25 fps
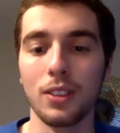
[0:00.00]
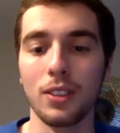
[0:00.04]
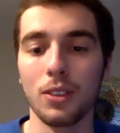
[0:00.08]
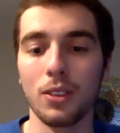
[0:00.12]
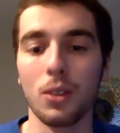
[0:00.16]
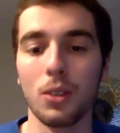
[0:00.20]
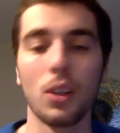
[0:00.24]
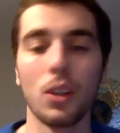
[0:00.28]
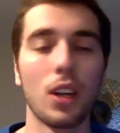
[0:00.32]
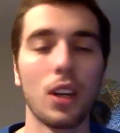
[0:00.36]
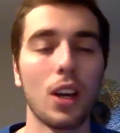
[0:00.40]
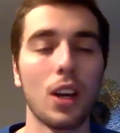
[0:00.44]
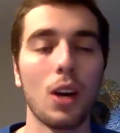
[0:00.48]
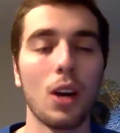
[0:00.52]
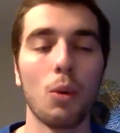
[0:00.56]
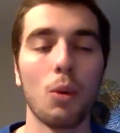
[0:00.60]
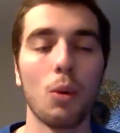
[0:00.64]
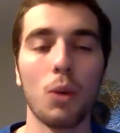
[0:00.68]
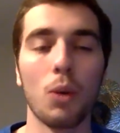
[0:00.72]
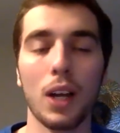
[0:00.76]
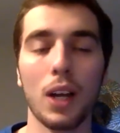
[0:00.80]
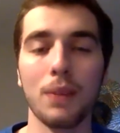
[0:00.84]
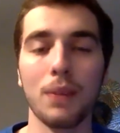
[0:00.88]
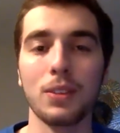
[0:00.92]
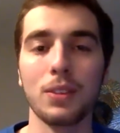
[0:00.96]
So
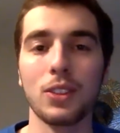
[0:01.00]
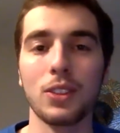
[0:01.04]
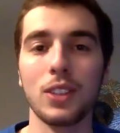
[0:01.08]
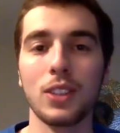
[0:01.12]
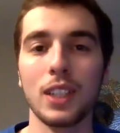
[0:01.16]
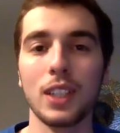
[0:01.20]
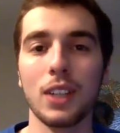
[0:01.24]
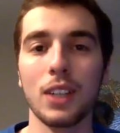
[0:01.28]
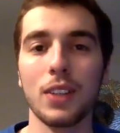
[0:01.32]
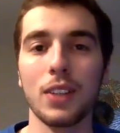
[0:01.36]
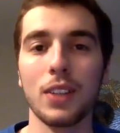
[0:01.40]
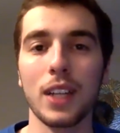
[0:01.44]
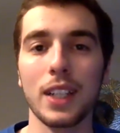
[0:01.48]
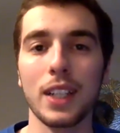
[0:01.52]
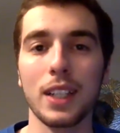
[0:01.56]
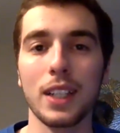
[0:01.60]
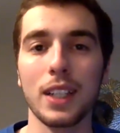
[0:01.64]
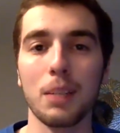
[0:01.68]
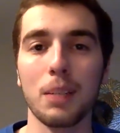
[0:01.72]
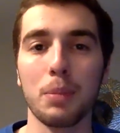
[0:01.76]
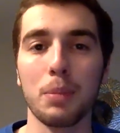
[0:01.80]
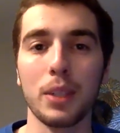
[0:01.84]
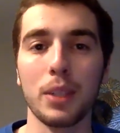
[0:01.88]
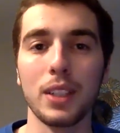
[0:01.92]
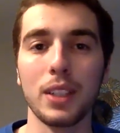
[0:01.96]
we'll have to see how that kind
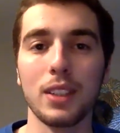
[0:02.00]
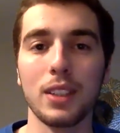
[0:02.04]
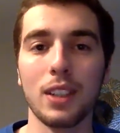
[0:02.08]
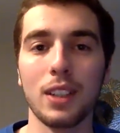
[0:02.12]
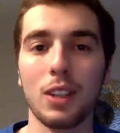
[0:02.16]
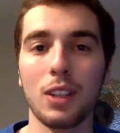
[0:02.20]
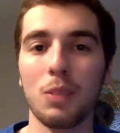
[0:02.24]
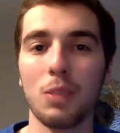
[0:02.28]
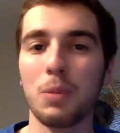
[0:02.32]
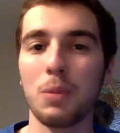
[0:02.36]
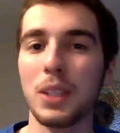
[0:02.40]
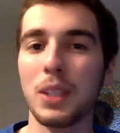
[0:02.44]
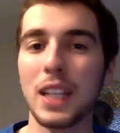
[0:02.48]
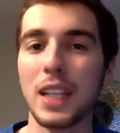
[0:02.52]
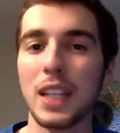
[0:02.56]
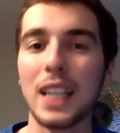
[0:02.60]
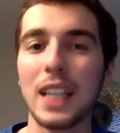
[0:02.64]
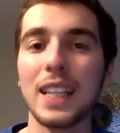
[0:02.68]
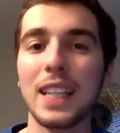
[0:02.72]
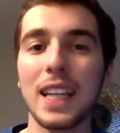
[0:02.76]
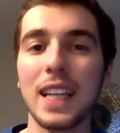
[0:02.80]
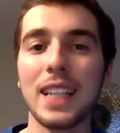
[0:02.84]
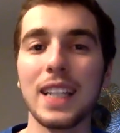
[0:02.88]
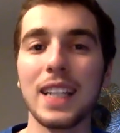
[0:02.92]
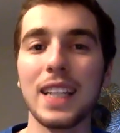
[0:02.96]
of plays out. But
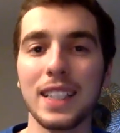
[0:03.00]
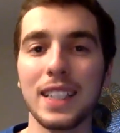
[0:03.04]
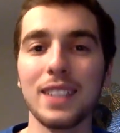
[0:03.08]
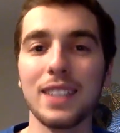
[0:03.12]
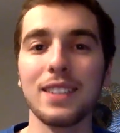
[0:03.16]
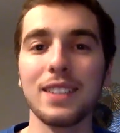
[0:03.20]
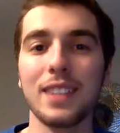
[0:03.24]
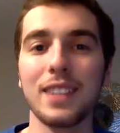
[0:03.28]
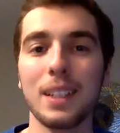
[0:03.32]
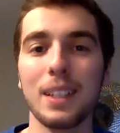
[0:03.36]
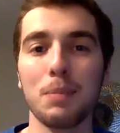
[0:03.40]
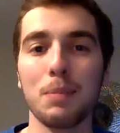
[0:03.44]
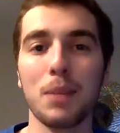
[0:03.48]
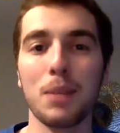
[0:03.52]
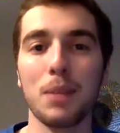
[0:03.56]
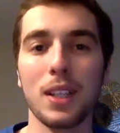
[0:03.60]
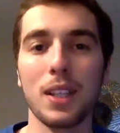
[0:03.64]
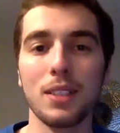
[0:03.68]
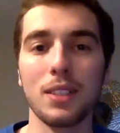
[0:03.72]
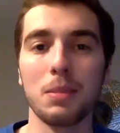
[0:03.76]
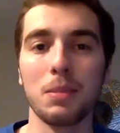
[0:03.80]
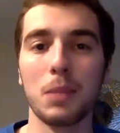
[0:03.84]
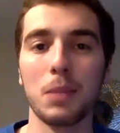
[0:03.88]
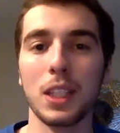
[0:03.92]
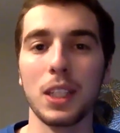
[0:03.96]
that is a
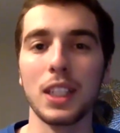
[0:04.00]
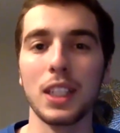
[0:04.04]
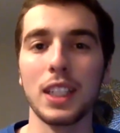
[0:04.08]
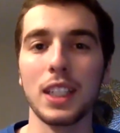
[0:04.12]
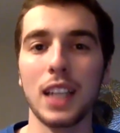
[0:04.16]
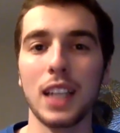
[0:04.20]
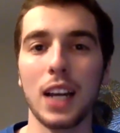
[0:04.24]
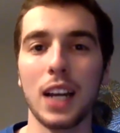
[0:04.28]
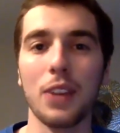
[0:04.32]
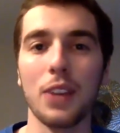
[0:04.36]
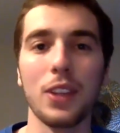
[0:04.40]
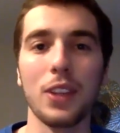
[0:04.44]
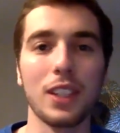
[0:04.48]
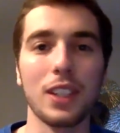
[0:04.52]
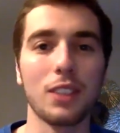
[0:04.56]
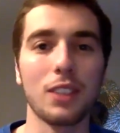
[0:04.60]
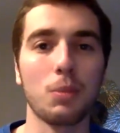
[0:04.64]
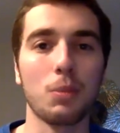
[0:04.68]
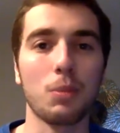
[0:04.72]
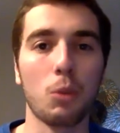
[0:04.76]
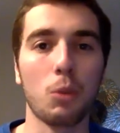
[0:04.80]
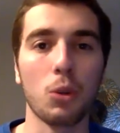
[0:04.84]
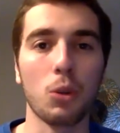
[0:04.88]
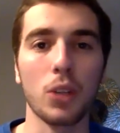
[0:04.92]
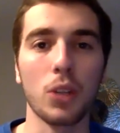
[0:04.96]
possibility. I think
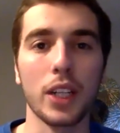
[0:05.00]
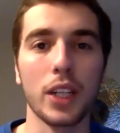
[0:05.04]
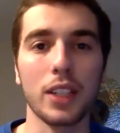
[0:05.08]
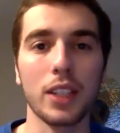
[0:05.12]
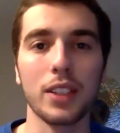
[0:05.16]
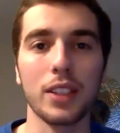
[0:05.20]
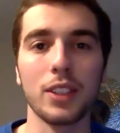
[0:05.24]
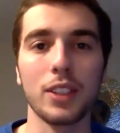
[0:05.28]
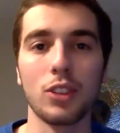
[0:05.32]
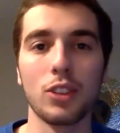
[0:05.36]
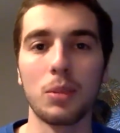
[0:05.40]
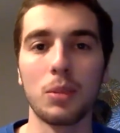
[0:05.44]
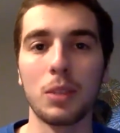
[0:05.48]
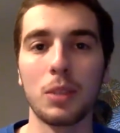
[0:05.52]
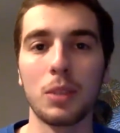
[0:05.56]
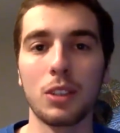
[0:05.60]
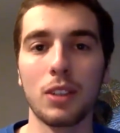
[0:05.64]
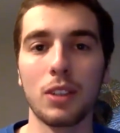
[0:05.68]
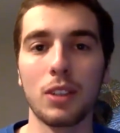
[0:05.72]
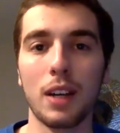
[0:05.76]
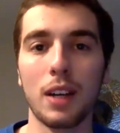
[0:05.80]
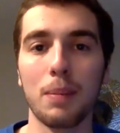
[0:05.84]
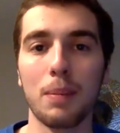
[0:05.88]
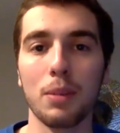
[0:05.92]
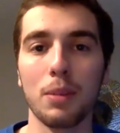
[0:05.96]
it's more likely Jimmy
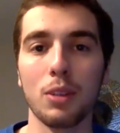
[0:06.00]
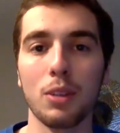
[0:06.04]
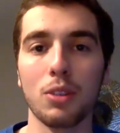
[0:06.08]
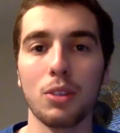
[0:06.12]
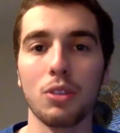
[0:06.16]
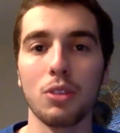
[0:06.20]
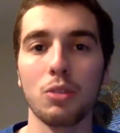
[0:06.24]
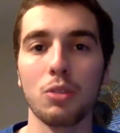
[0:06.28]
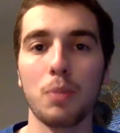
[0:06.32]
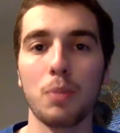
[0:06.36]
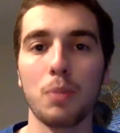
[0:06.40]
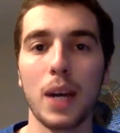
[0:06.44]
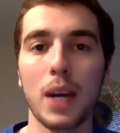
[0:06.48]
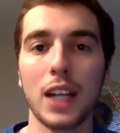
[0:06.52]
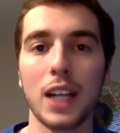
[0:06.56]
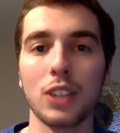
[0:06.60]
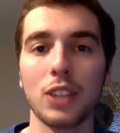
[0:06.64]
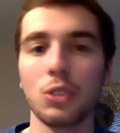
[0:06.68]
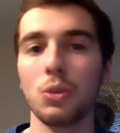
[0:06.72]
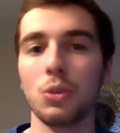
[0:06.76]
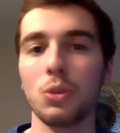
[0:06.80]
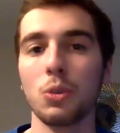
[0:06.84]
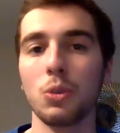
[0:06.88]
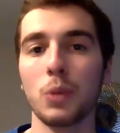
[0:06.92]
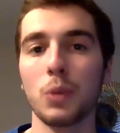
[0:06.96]
Garoppolo goes back
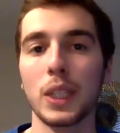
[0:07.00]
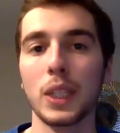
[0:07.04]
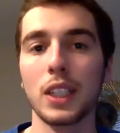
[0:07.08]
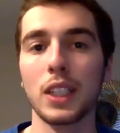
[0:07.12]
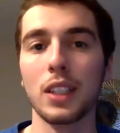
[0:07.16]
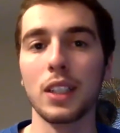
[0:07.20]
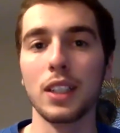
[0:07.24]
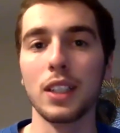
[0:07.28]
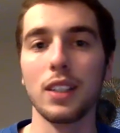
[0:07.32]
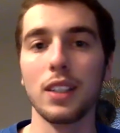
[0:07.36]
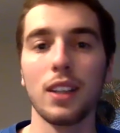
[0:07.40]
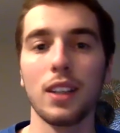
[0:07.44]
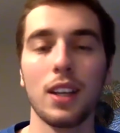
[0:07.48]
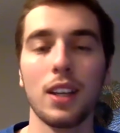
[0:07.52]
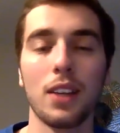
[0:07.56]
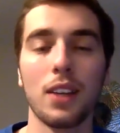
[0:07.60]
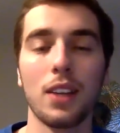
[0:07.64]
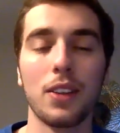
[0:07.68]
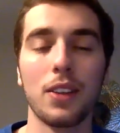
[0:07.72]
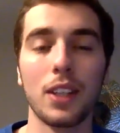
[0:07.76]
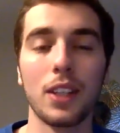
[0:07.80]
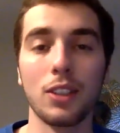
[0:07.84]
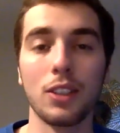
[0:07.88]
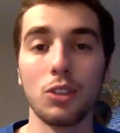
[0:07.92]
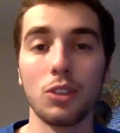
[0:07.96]
to New England
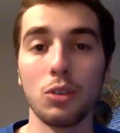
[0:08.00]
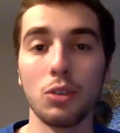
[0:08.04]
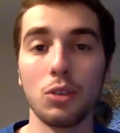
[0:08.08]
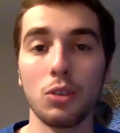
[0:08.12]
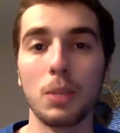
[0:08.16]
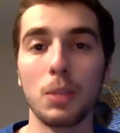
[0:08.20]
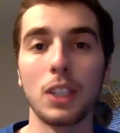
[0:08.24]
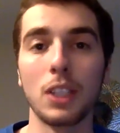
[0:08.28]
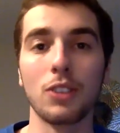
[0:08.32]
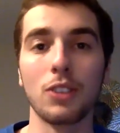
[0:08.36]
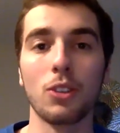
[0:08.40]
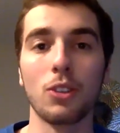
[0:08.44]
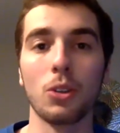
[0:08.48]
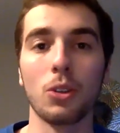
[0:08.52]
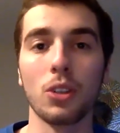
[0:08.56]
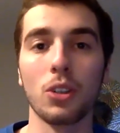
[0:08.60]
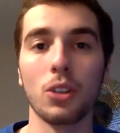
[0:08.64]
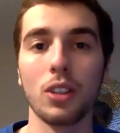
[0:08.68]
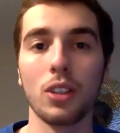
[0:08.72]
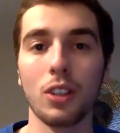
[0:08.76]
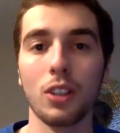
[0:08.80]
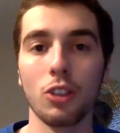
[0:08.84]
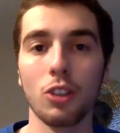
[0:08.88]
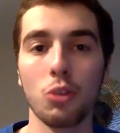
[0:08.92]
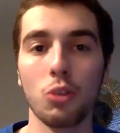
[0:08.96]
than to Minnesota
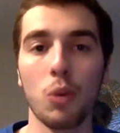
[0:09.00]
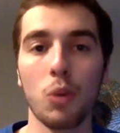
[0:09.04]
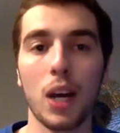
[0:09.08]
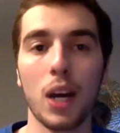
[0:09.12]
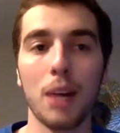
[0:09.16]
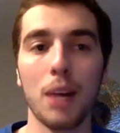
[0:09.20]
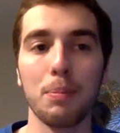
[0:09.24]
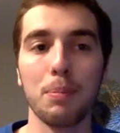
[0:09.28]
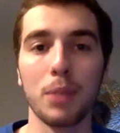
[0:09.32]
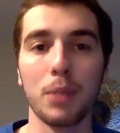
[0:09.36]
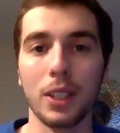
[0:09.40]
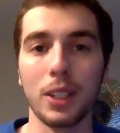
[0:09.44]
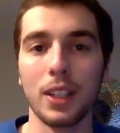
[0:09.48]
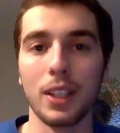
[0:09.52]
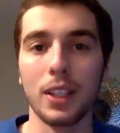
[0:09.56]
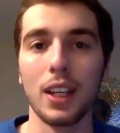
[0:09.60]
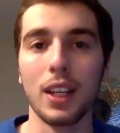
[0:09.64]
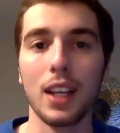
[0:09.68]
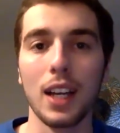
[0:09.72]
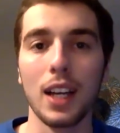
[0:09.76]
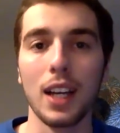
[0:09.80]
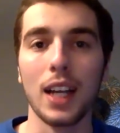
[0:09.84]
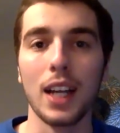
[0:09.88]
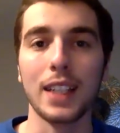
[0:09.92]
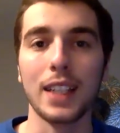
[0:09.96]
in a swap. But
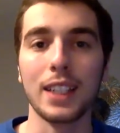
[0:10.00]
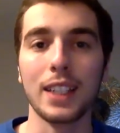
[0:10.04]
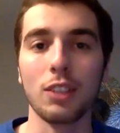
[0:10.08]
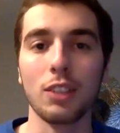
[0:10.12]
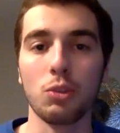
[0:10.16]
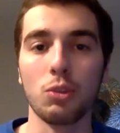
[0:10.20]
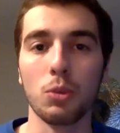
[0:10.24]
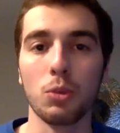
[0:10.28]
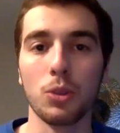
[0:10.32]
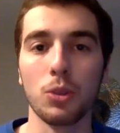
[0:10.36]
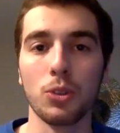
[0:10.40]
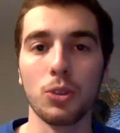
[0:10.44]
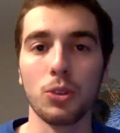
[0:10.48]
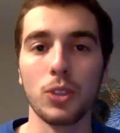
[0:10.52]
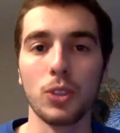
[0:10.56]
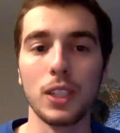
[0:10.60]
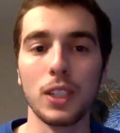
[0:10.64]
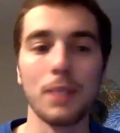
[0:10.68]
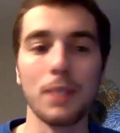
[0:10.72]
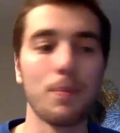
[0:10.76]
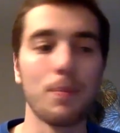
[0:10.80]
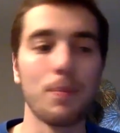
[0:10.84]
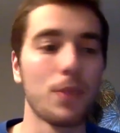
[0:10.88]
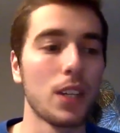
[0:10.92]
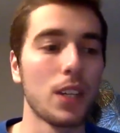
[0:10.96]
I guess we'll
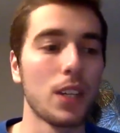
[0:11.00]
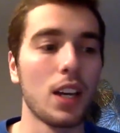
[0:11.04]
see.